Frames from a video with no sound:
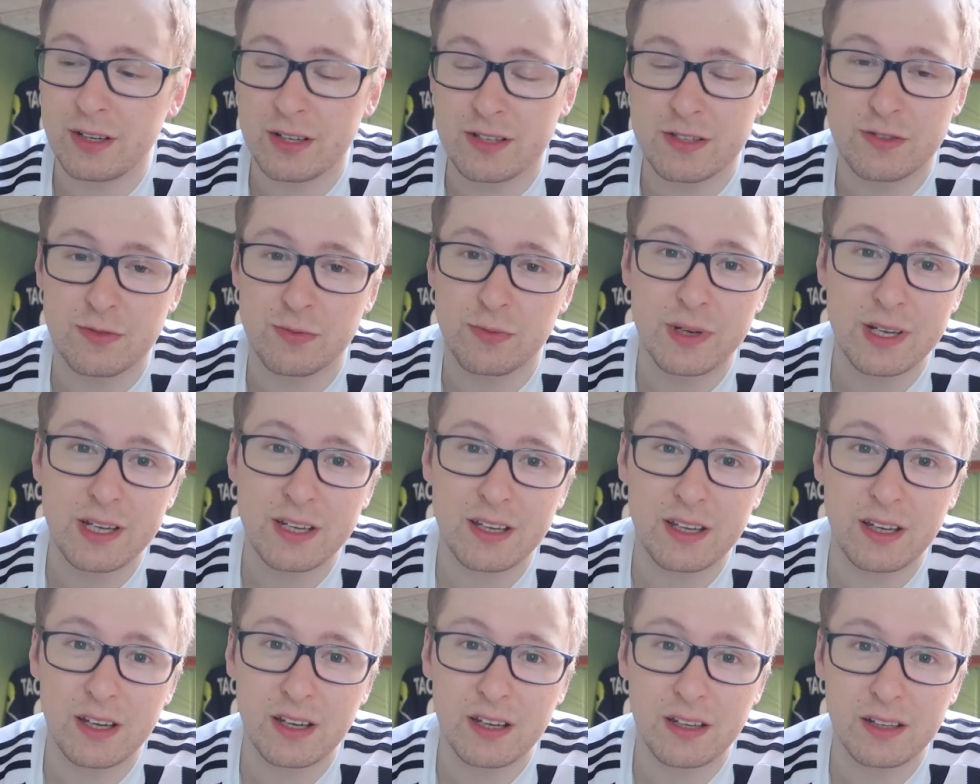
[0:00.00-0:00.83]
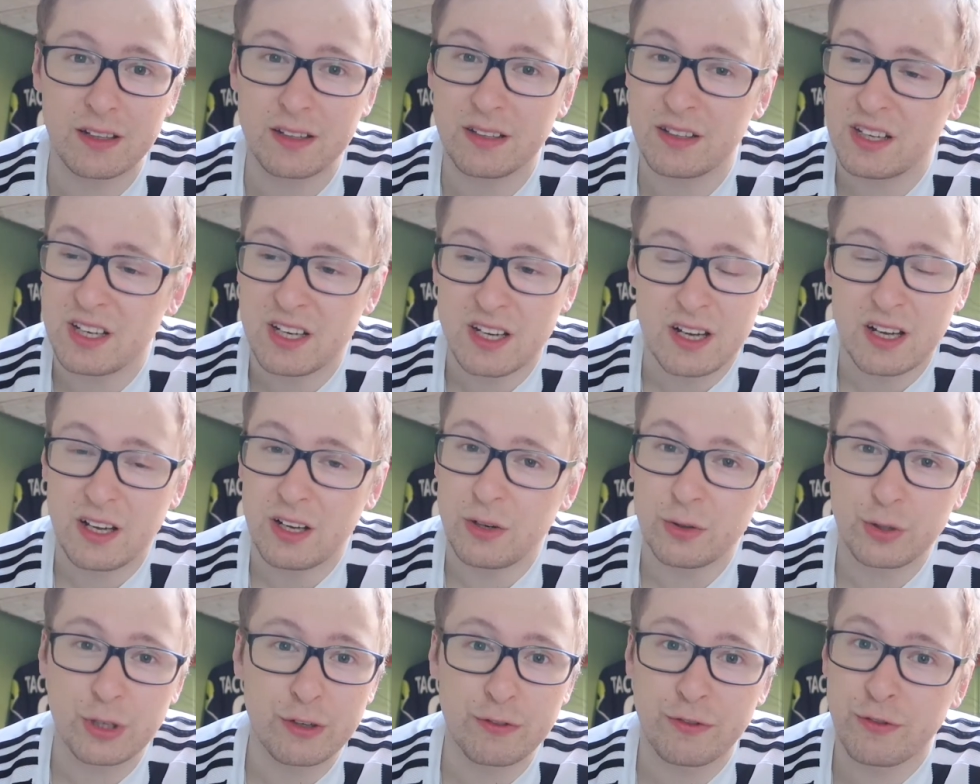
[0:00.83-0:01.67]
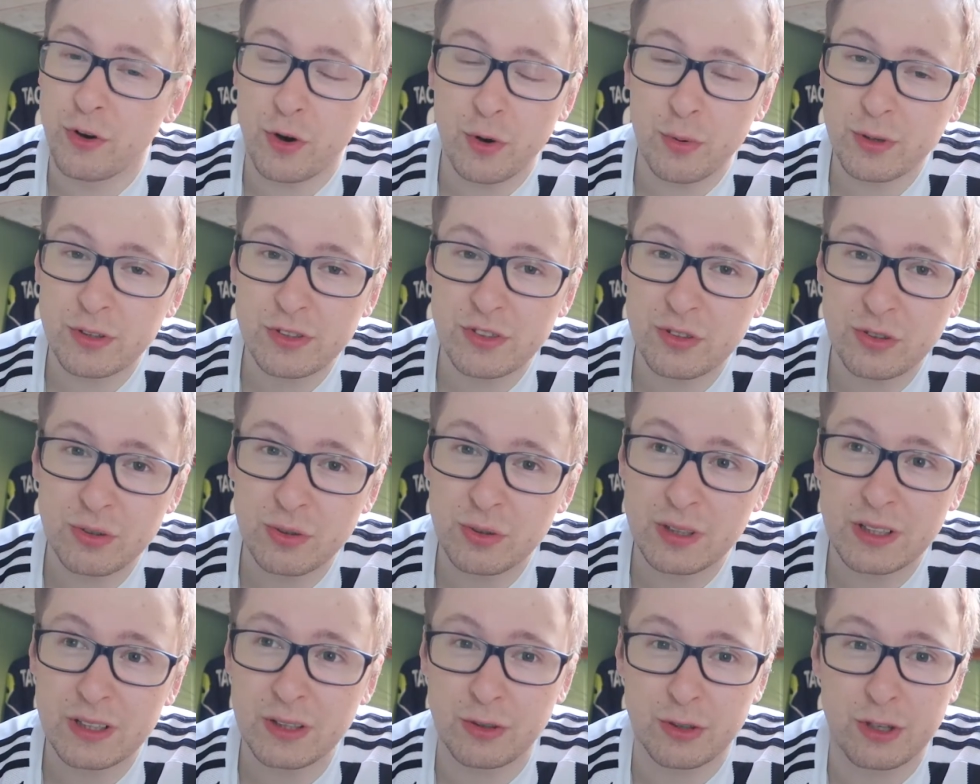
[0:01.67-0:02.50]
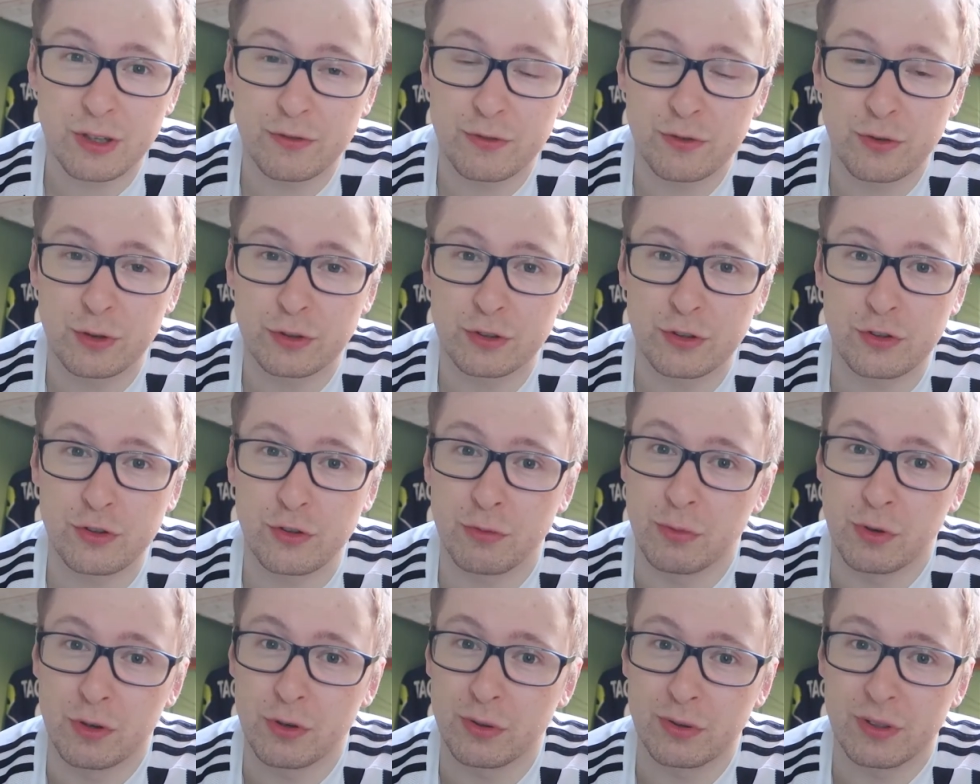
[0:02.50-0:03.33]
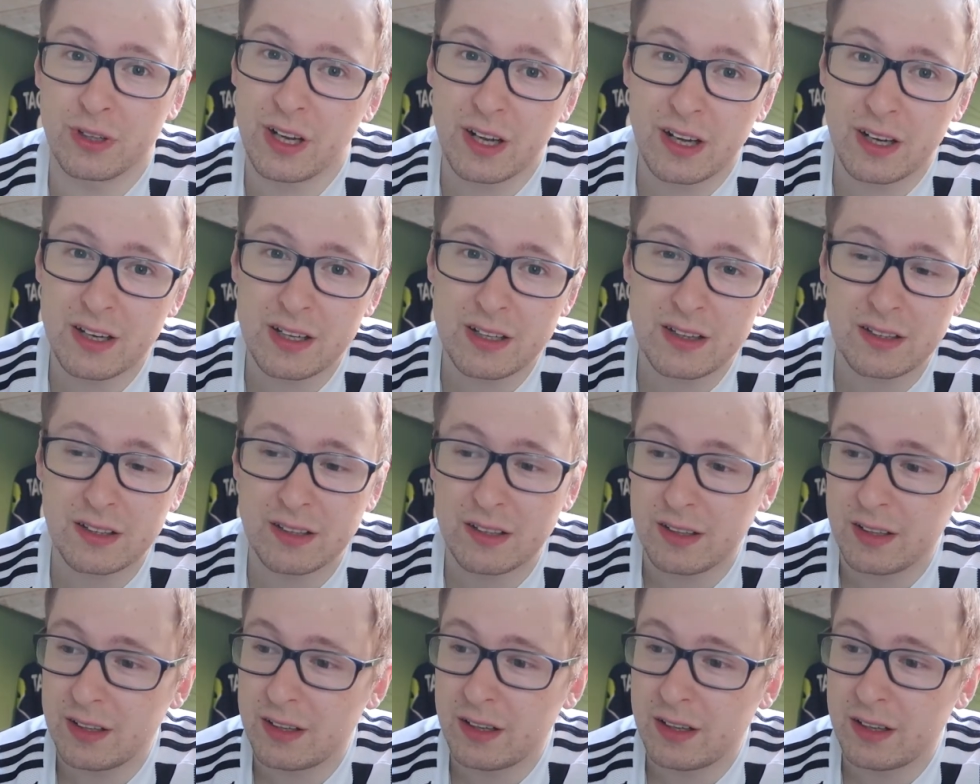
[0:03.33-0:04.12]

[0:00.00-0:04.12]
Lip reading: It's weekend, looking forward to it, looking forward to tomorrow night.